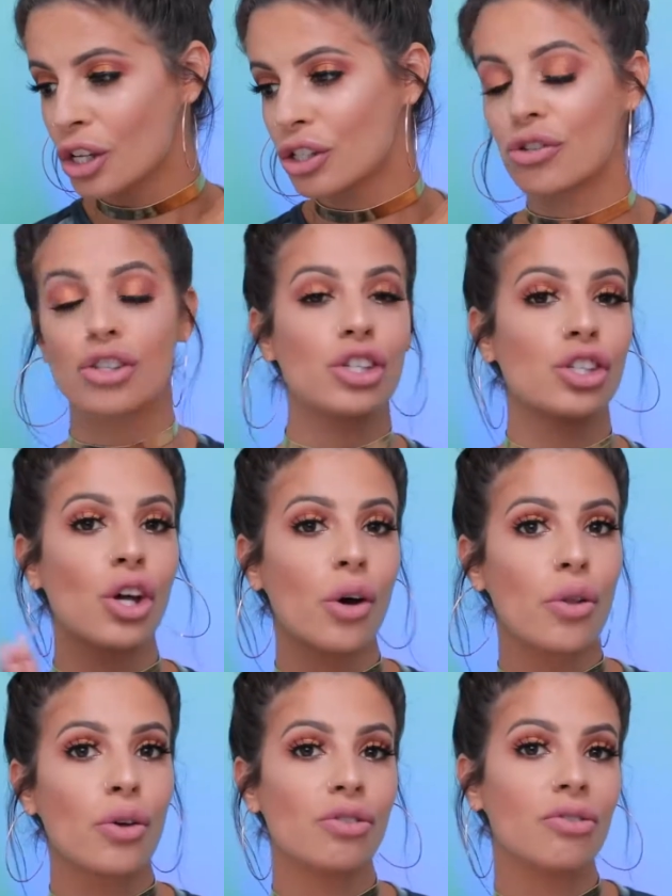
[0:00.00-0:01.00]
So just
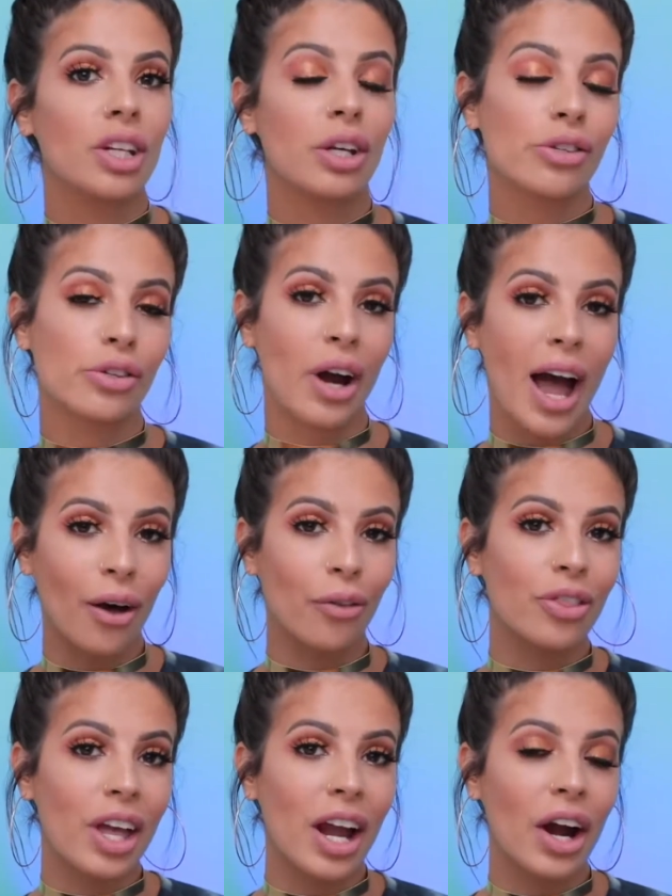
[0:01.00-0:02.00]
know those videos are
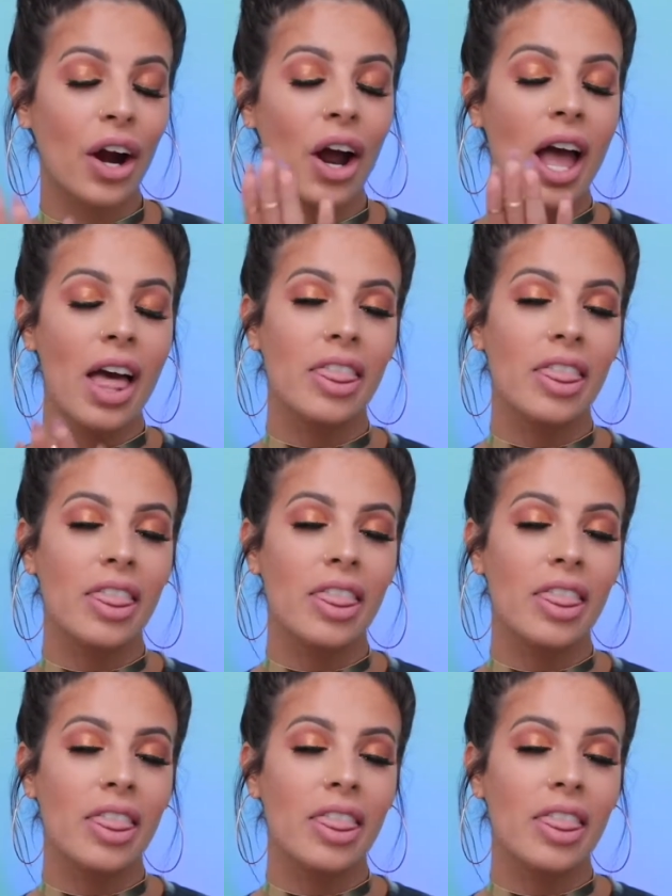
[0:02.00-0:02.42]
out there.